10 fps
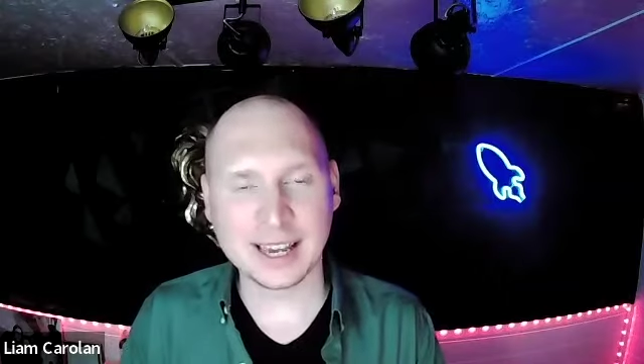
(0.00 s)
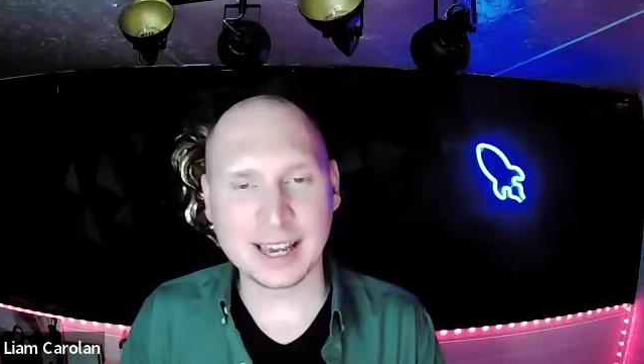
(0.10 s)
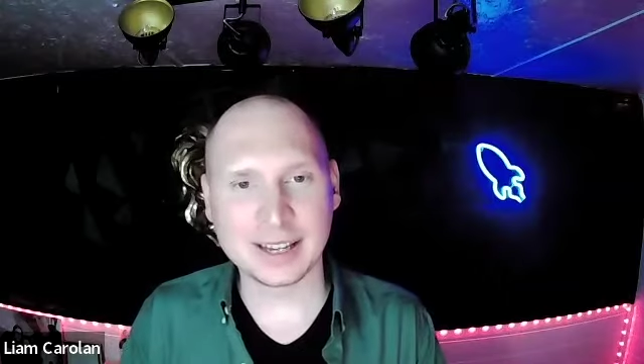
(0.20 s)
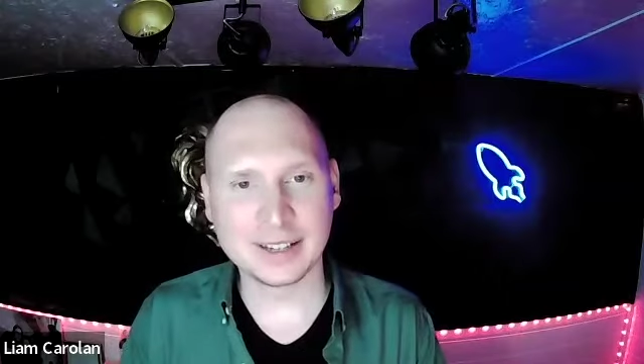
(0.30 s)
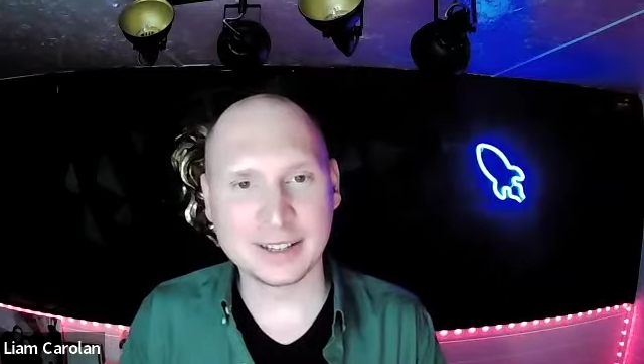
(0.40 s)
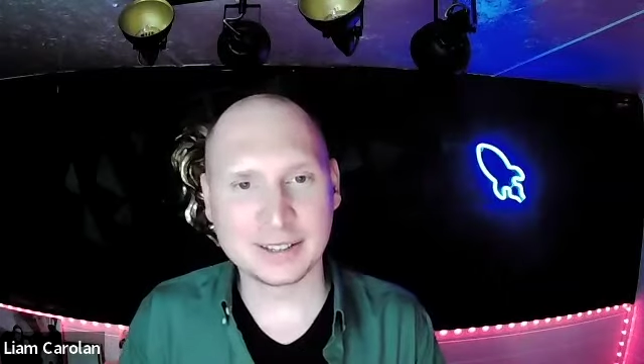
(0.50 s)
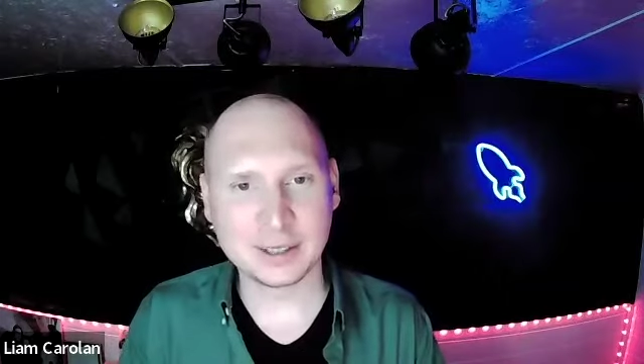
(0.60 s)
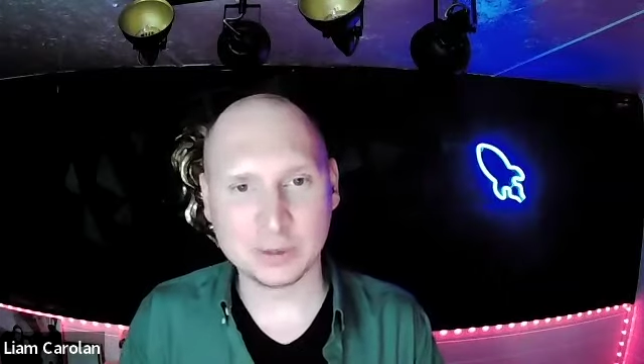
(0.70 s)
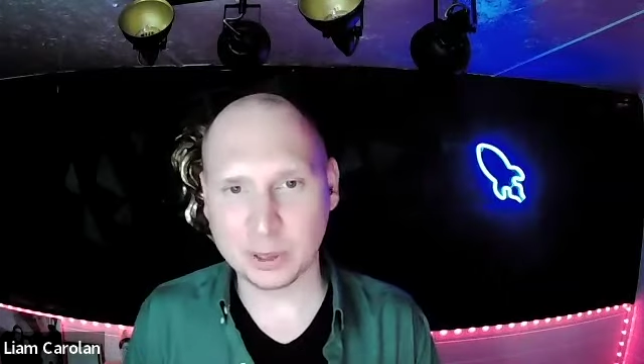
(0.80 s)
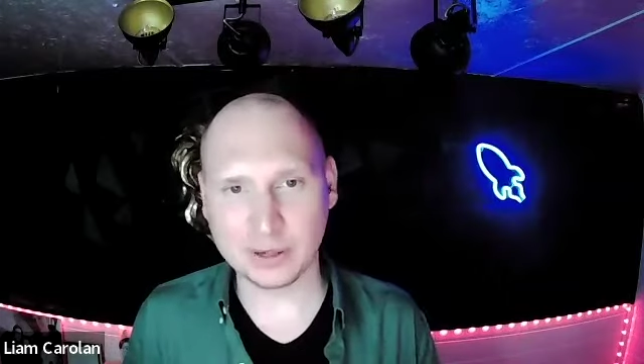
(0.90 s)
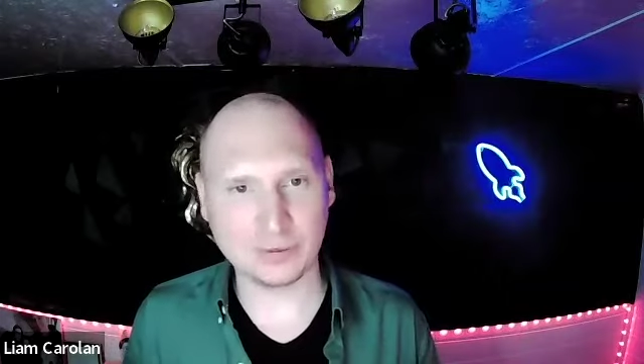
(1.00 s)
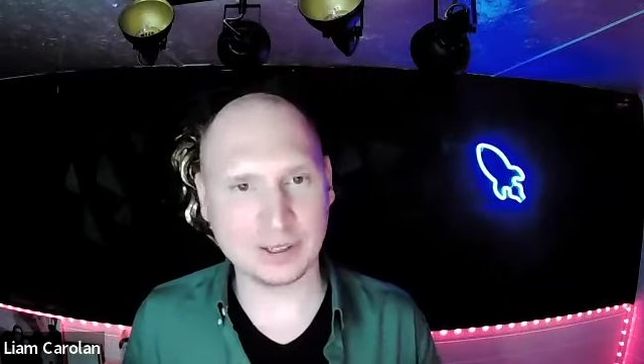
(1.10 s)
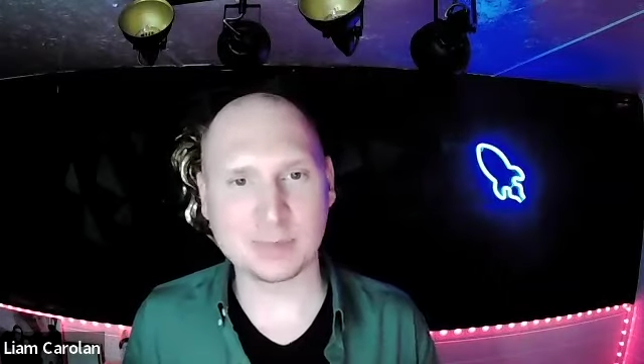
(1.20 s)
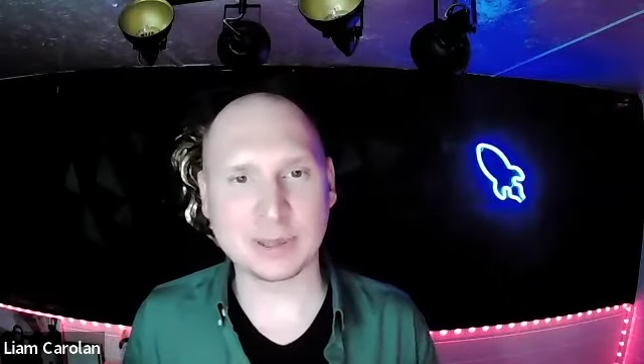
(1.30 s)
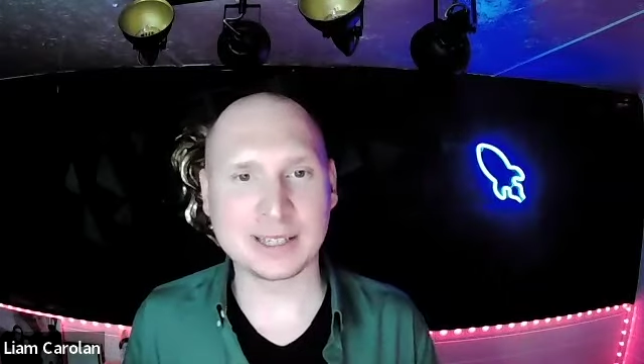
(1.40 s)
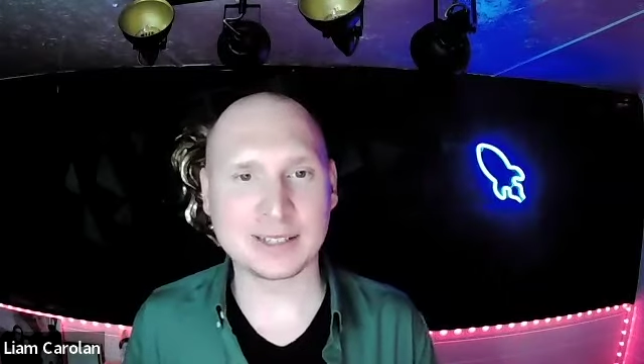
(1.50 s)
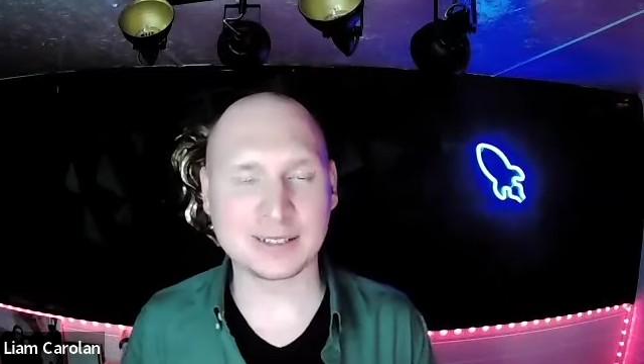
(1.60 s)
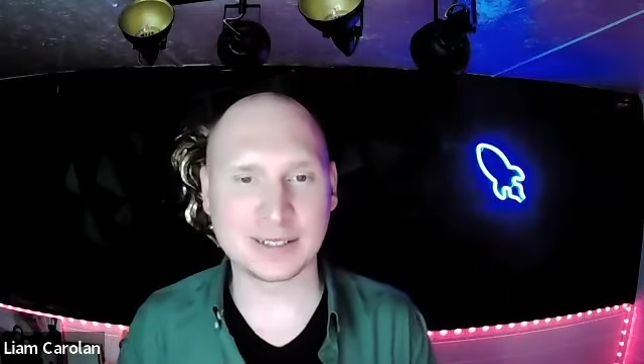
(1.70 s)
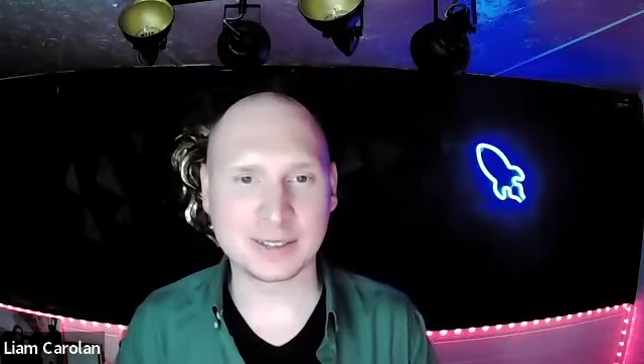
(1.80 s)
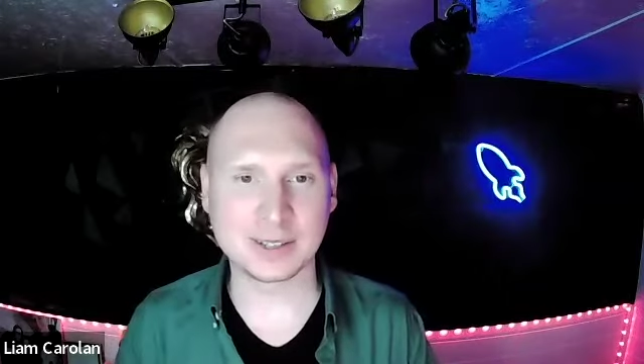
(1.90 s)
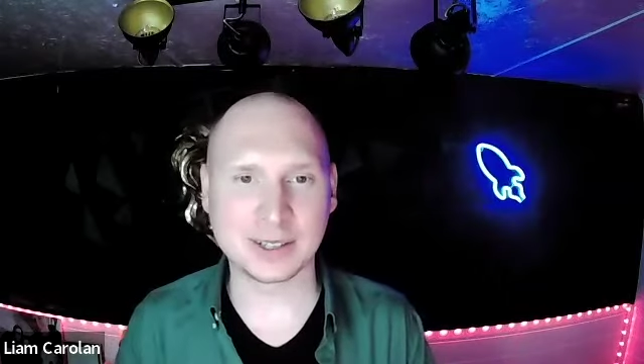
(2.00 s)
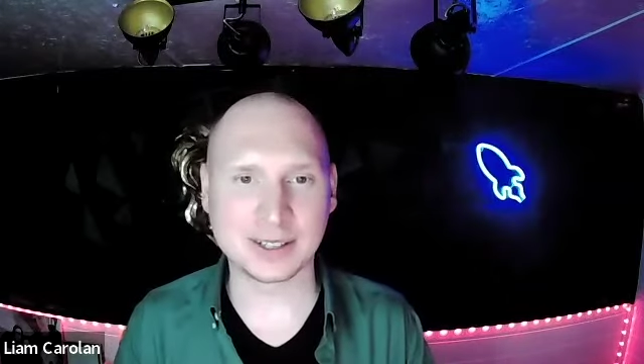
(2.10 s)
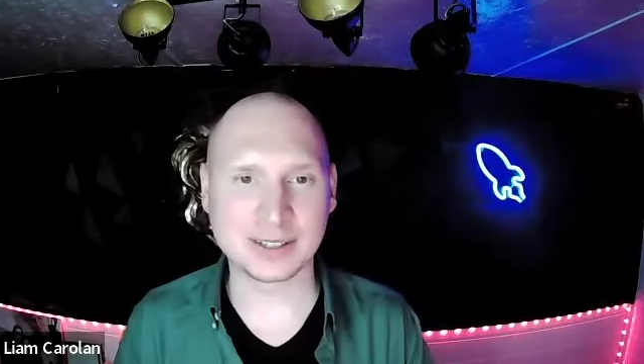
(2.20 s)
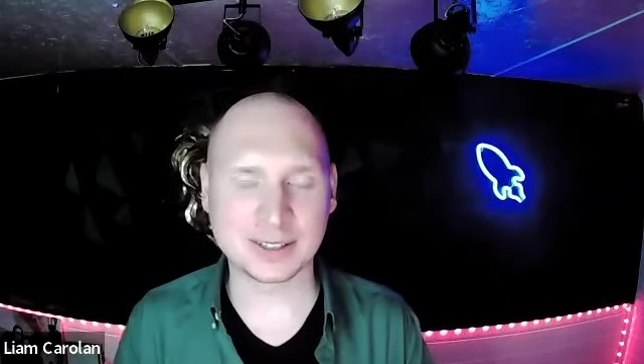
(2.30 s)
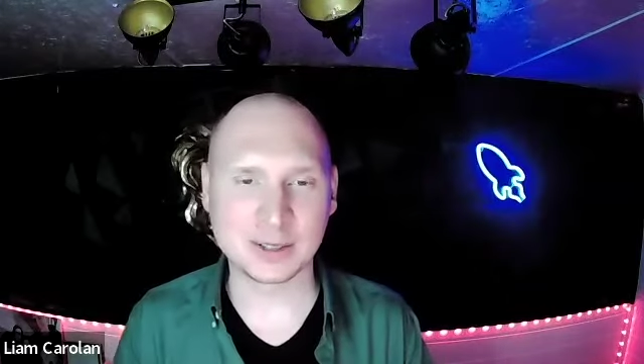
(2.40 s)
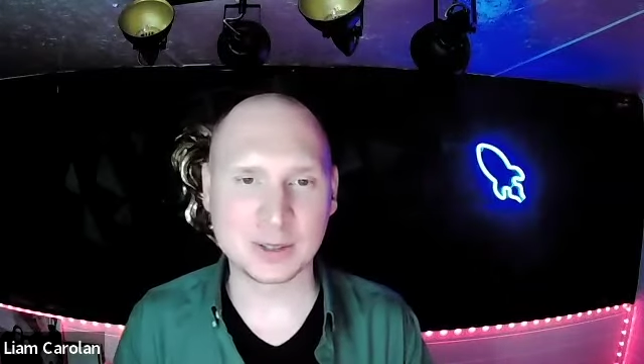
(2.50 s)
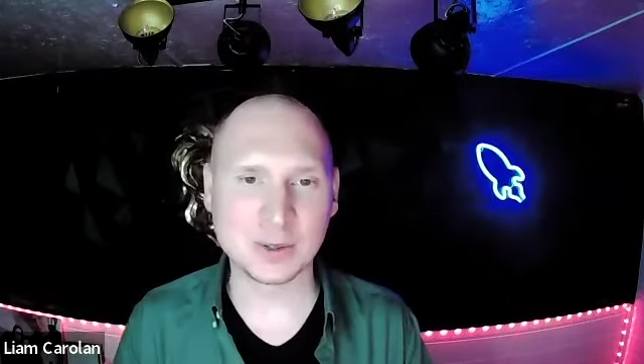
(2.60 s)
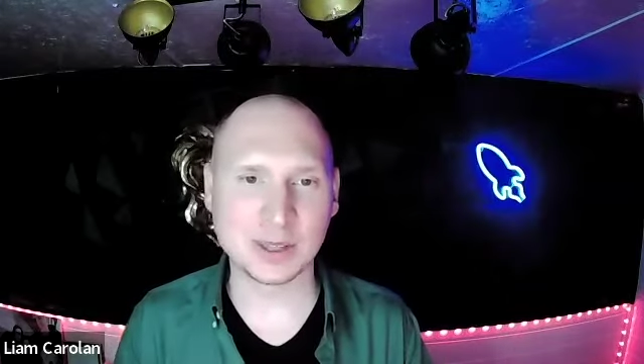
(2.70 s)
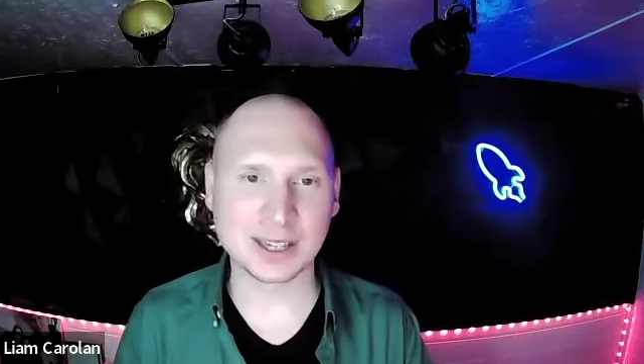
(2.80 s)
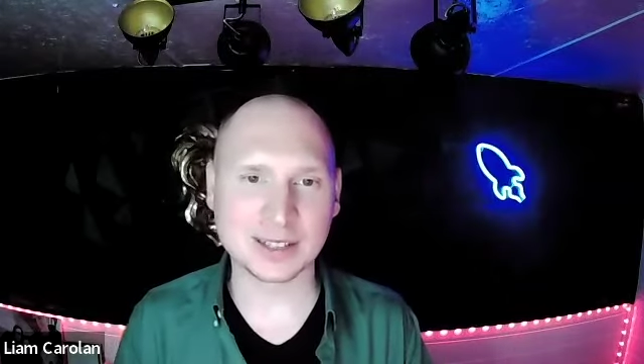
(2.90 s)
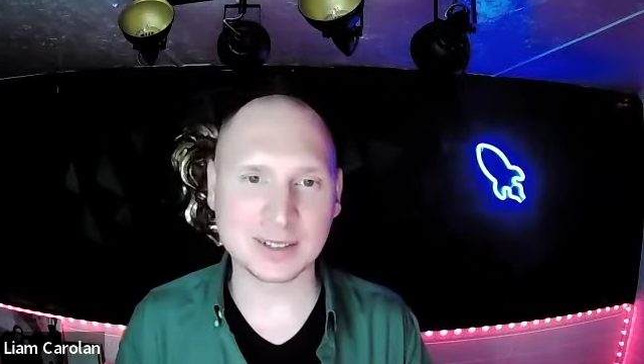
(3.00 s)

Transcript: and you're perfectly placed to to do that.